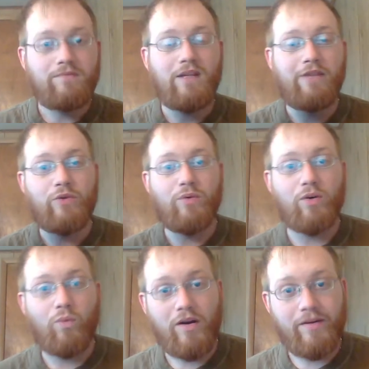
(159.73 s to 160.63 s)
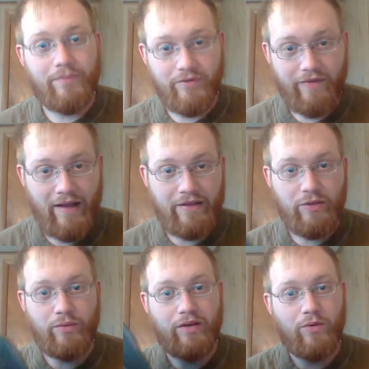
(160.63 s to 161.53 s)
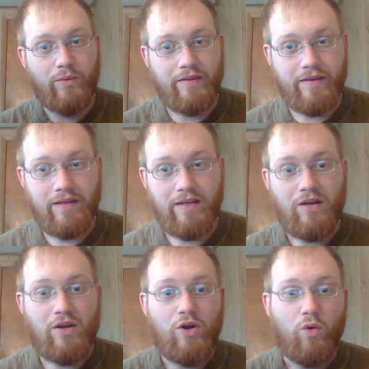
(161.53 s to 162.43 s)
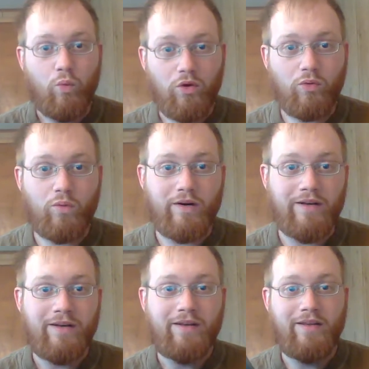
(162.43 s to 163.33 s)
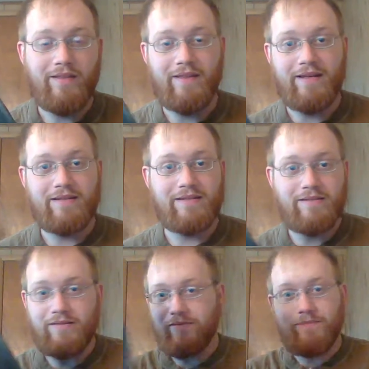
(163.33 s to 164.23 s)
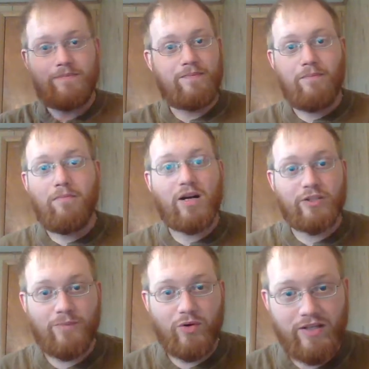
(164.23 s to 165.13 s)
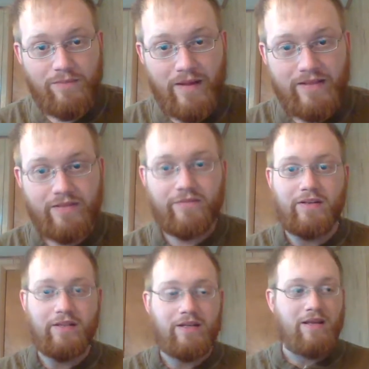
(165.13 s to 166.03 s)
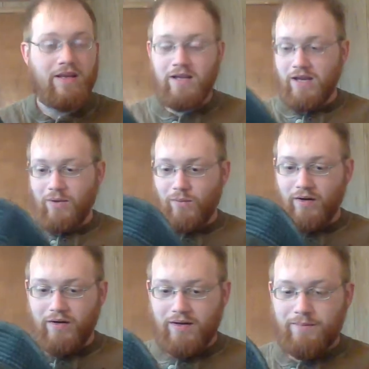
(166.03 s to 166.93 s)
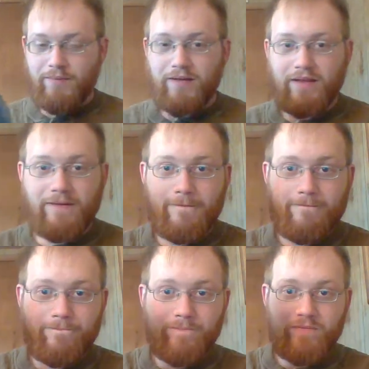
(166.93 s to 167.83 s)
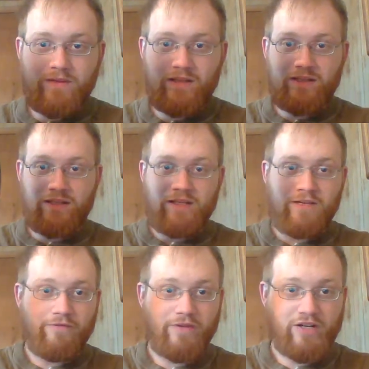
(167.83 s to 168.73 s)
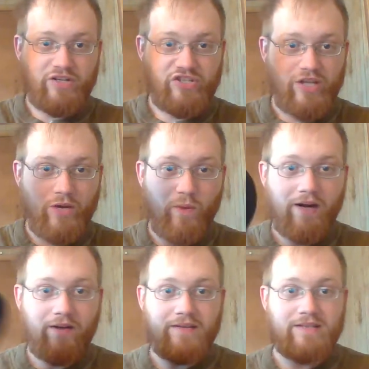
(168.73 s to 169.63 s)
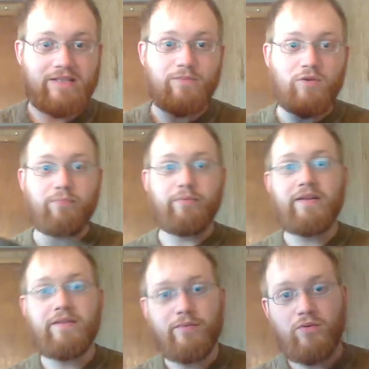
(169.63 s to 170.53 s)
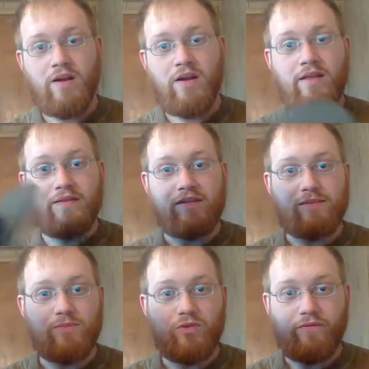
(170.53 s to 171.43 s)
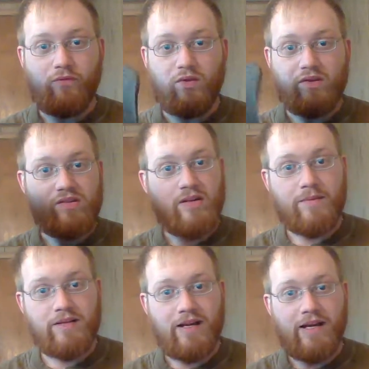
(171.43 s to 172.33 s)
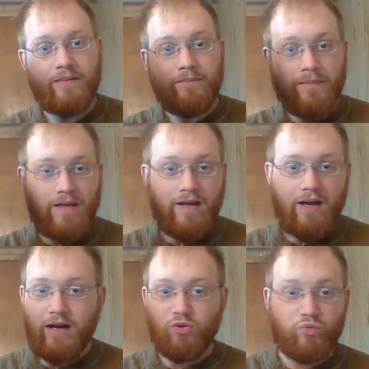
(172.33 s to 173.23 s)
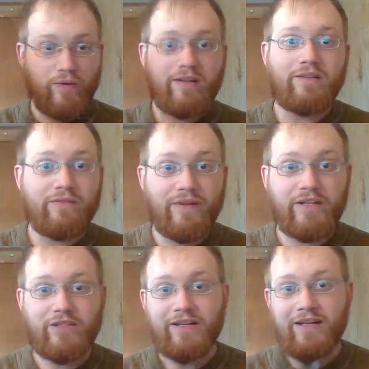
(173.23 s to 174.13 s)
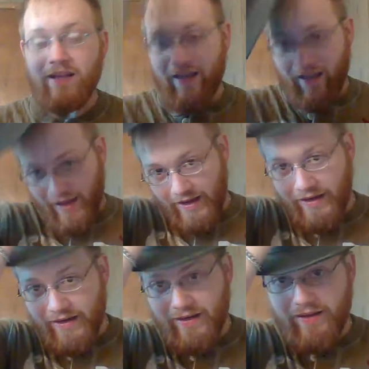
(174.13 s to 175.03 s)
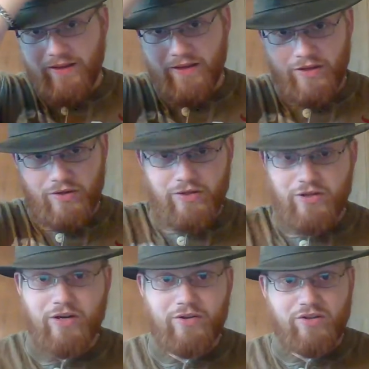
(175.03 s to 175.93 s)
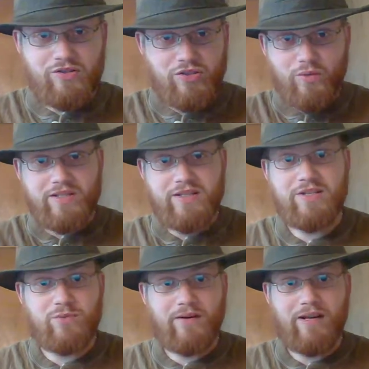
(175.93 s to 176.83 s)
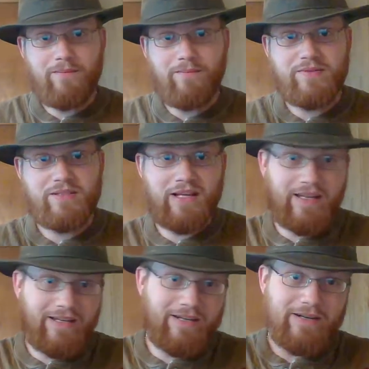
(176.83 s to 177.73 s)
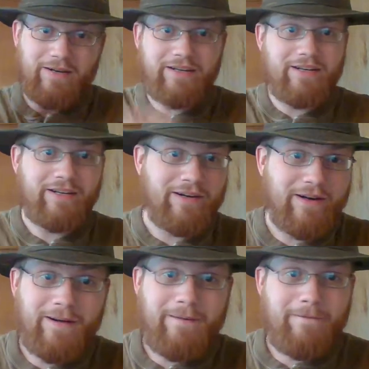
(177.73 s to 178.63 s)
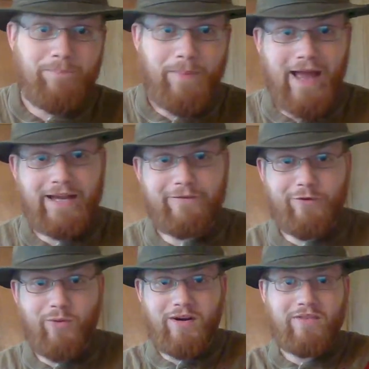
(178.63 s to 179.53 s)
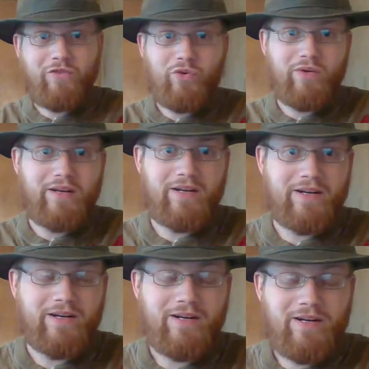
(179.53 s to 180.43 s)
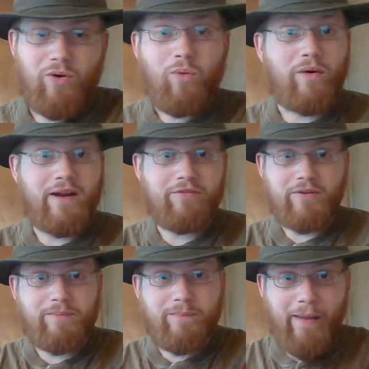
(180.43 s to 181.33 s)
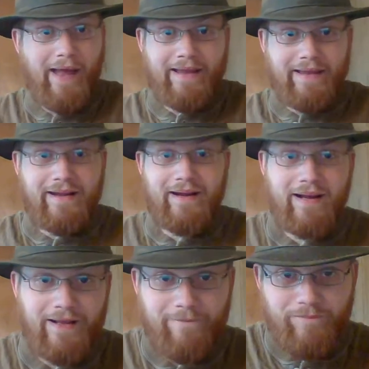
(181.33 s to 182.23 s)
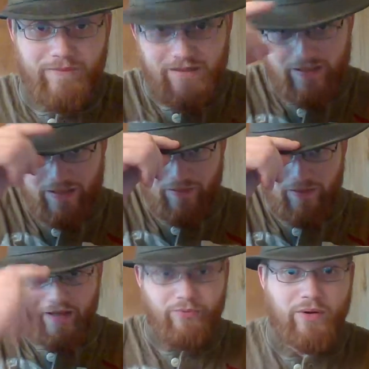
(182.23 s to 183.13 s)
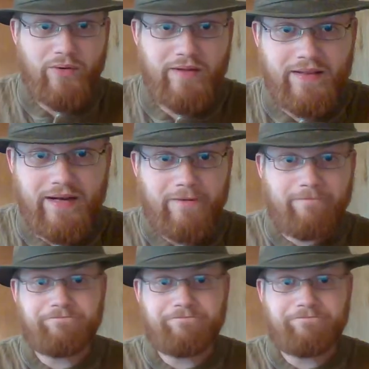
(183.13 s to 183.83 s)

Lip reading: If you want a waterproof hat, you would go with the wool one that is much more expensive and whatnot, but for sun wear, this is more breathable. This is more for summertime. Real adventuring, and you know, you could squish this one up, stuck it in your pack if you wanted to, in your whatever bag you got. This can get thrown in there.